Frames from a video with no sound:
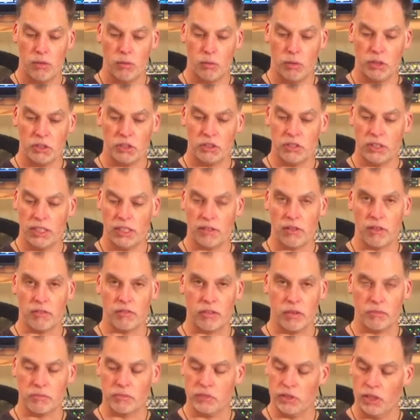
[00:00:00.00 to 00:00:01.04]
once you get
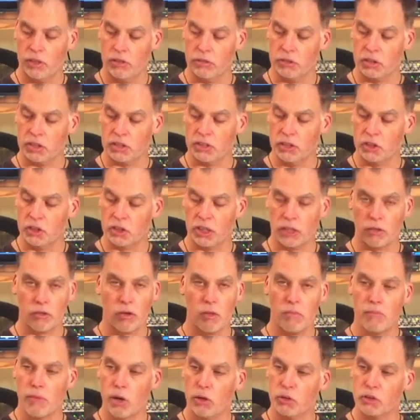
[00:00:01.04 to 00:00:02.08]
some, just a general
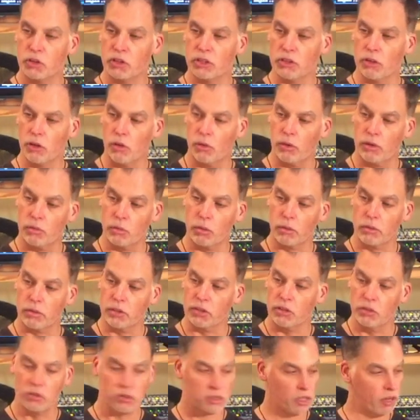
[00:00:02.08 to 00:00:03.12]
motion going where we're
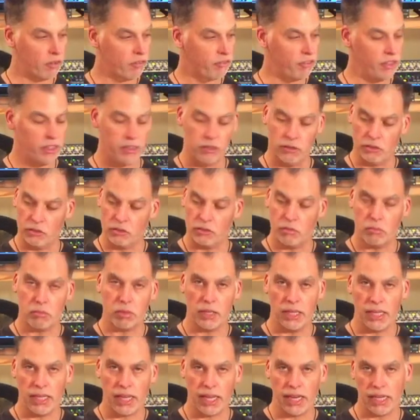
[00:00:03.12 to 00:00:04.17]
using our fingers,
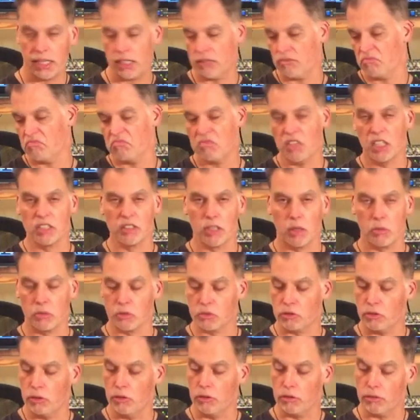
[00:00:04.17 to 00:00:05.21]
play like a double
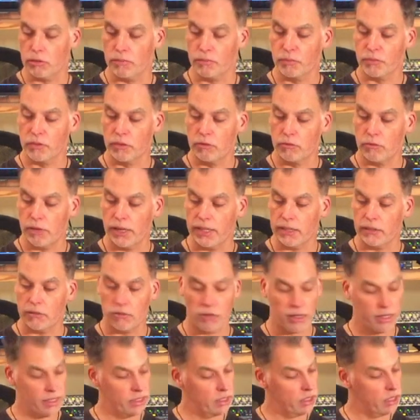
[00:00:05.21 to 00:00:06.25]
stroke. Right,
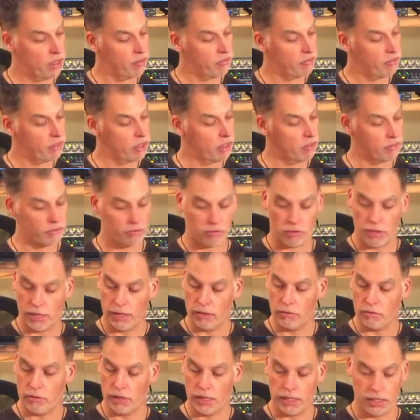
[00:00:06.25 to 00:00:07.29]
right, left, left, right,
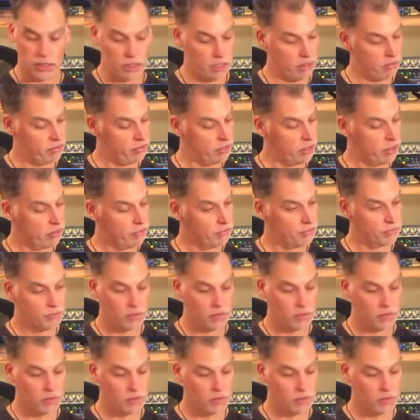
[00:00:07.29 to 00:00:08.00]
right, left, left.